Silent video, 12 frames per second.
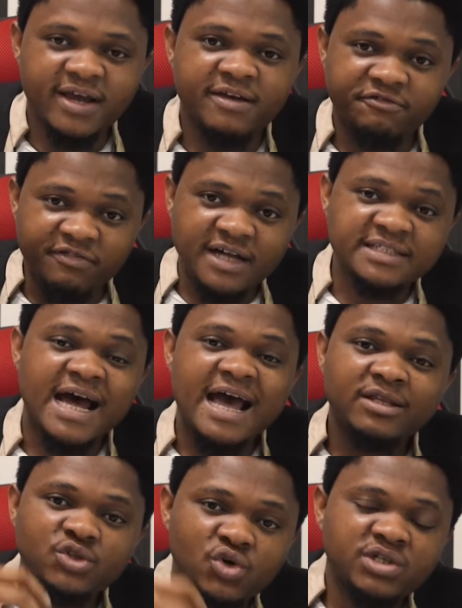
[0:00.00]
In fact,
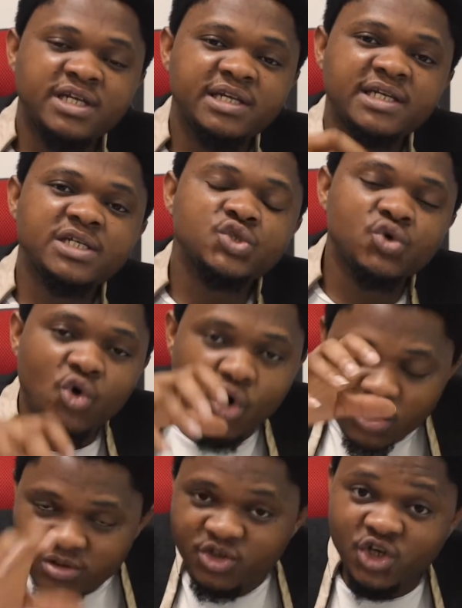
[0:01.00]
I told the lady to
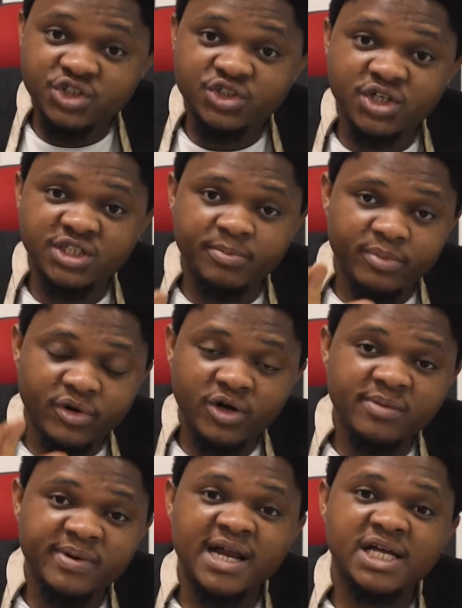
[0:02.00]
hold just not the
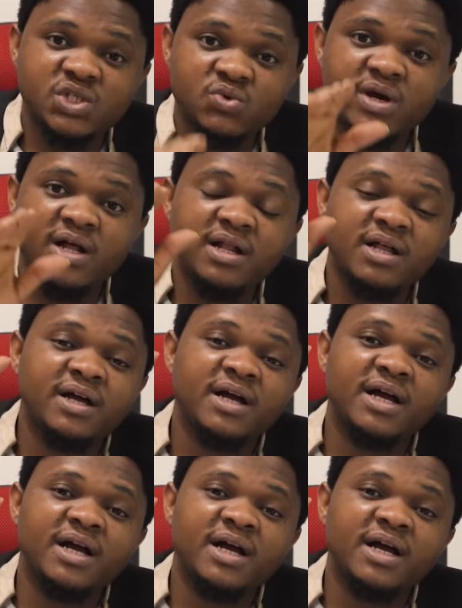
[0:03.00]
product, but as well,